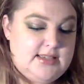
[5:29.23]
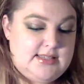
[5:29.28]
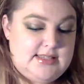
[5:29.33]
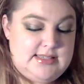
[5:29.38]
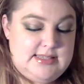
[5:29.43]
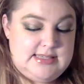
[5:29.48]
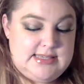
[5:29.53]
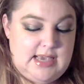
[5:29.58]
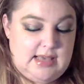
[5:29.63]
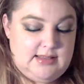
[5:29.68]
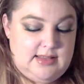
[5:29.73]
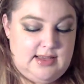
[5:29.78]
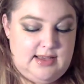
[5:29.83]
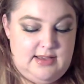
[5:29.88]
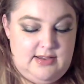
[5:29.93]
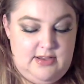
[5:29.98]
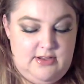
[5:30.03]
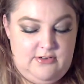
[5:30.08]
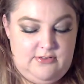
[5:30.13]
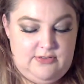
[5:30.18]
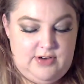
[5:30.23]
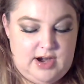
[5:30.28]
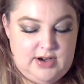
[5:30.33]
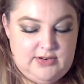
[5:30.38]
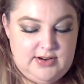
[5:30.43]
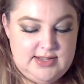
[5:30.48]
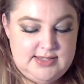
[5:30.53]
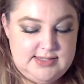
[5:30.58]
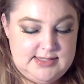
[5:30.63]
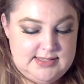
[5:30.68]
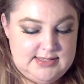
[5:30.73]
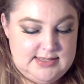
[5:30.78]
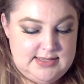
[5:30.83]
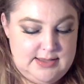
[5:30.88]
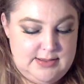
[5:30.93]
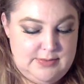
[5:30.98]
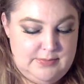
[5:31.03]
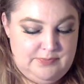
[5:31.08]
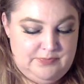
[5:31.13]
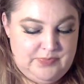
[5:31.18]
Stella fragrance.
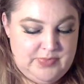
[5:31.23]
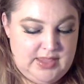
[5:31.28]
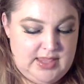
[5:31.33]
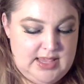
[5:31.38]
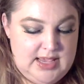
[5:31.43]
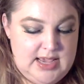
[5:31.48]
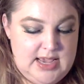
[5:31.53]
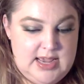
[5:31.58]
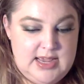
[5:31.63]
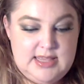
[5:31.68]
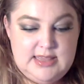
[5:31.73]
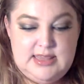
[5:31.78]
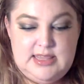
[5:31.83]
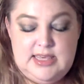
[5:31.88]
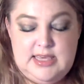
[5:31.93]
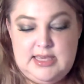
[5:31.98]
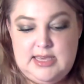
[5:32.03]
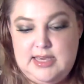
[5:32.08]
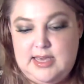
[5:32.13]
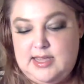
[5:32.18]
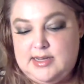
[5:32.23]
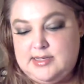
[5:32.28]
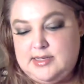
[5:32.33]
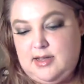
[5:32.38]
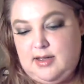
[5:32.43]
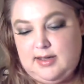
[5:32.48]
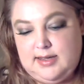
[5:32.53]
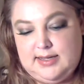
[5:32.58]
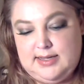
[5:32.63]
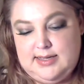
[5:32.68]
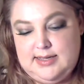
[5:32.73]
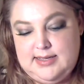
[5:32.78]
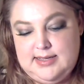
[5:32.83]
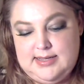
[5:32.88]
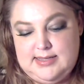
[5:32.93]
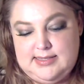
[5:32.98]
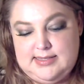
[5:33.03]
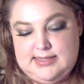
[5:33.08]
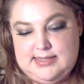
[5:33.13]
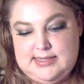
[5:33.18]
The
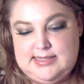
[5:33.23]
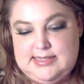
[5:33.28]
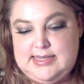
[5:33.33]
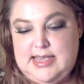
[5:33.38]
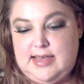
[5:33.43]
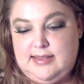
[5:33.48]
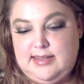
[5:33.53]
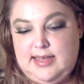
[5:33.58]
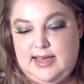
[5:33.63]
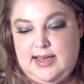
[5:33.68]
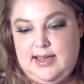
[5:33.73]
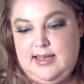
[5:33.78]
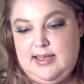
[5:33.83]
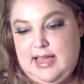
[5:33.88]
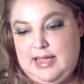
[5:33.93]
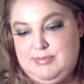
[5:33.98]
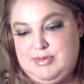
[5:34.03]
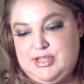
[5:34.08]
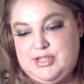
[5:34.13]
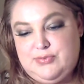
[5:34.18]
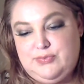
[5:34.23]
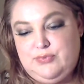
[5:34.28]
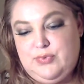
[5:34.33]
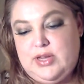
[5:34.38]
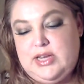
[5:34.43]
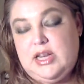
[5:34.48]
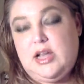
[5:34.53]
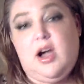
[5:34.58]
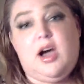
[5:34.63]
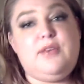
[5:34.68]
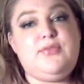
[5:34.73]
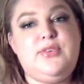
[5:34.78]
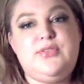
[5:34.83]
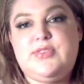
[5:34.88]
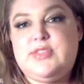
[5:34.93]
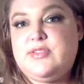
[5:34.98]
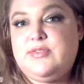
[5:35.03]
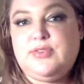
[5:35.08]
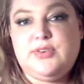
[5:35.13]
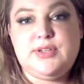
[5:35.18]
Tocca Stella, I'm just reading off of
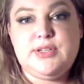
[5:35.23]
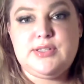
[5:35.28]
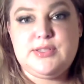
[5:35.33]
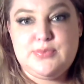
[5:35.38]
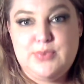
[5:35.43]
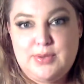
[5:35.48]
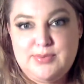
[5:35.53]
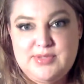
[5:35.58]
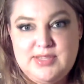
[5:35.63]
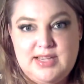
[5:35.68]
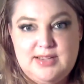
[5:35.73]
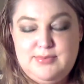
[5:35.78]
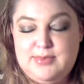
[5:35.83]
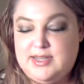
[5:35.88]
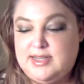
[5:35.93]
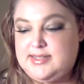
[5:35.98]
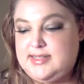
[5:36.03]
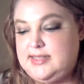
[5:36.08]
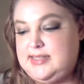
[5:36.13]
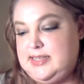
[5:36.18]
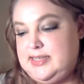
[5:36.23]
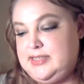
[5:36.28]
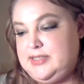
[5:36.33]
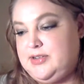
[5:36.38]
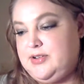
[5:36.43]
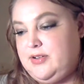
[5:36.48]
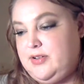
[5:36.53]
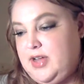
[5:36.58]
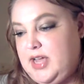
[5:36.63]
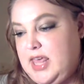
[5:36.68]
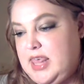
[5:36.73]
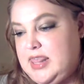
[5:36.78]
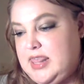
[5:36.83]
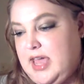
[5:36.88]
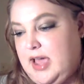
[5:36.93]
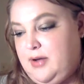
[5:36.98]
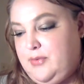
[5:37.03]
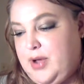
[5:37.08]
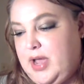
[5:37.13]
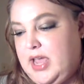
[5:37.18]
Sephora's website because it's easier
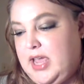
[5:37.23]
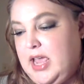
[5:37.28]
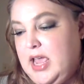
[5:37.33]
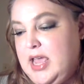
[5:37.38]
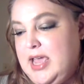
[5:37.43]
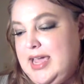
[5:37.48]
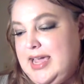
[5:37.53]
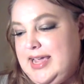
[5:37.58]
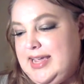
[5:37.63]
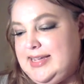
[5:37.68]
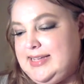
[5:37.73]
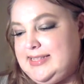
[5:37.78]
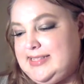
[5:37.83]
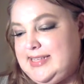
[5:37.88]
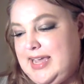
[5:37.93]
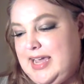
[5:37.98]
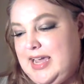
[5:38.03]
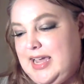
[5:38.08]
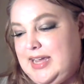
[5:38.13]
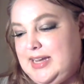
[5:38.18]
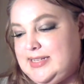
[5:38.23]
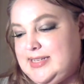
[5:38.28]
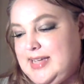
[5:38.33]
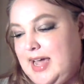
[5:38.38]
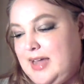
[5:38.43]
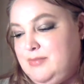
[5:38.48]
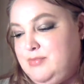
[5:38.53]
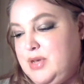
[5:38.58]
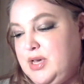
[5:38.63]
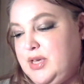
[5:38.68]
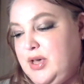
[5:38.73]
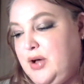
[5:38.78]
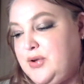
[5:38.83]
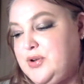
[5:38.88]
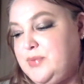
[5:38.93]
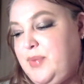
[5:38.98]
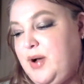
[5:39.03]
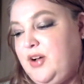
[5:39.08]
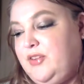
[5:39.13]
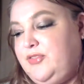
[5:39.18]
that way, is a 10 mil eau
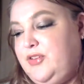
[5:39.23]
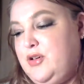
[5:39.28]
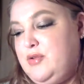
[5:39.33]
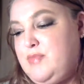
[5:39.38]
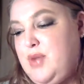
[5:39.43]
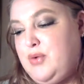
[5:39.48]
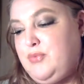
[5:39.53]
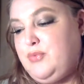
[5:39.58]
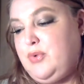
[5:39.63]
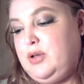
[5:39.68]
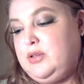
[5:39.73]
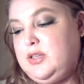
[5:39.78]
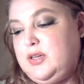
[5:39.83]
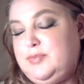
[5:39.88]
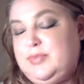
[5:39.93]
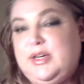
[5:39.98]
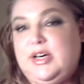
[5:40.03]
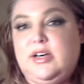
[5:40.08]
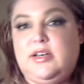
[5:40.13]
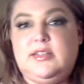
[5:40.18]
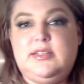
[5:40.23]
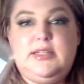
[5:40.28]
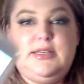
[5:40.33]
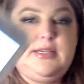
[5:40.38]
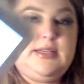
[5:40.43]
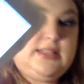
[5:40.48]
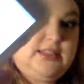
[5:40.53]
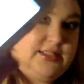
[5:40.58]
de parfum roller ball.